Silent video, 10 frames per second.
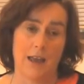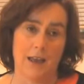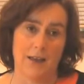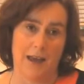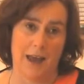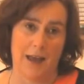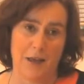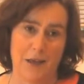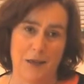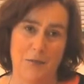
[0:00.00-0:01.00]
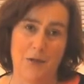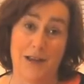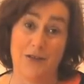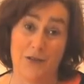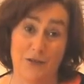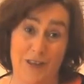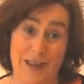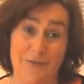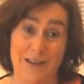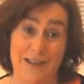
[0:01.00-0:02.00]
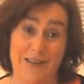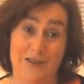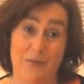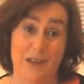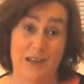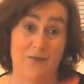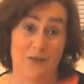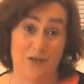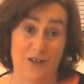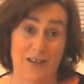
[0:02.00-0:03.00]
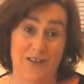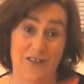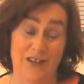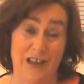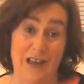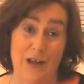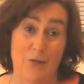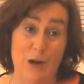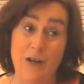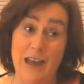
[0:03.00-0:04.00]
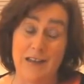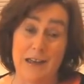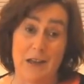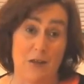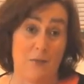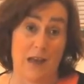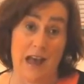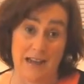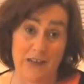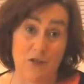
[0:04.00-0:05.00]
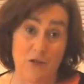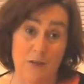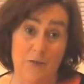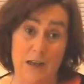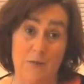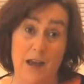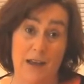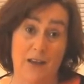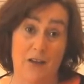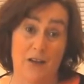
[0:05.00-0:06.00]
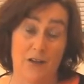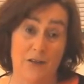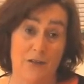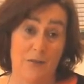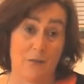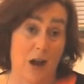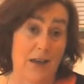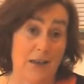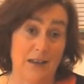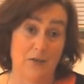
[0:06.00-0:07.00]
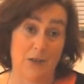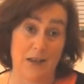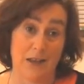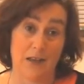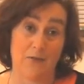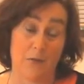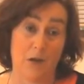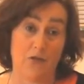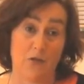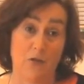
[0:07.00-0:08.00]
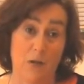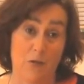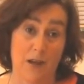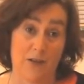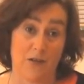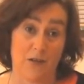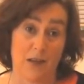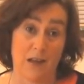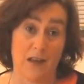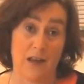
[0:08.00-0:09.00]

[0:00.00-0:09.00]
It has, but I do think we need to be vigilant. We're getting some anecdotal feedback on price increases from our tour operators.